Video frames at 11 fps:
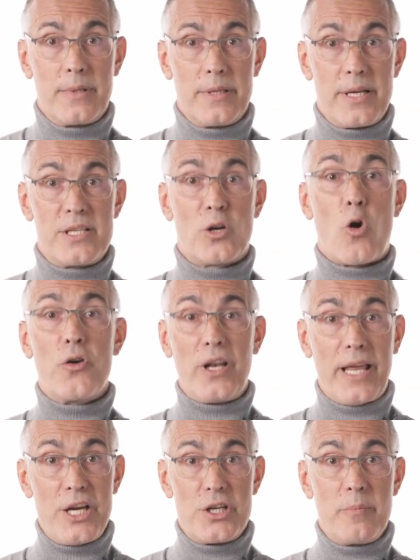there is a
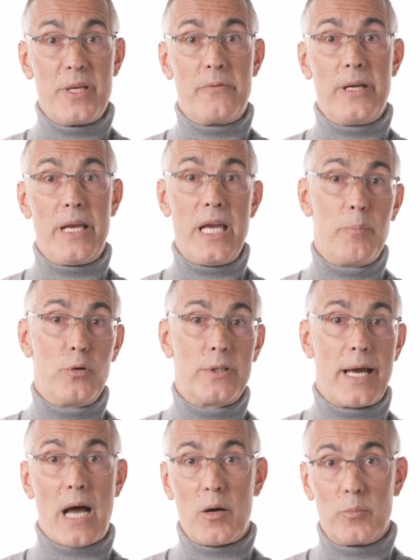correlation between input
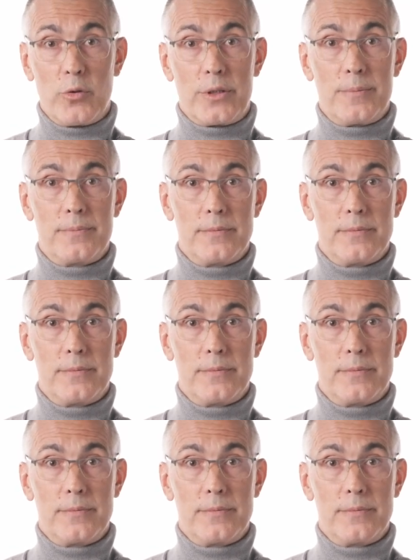and output.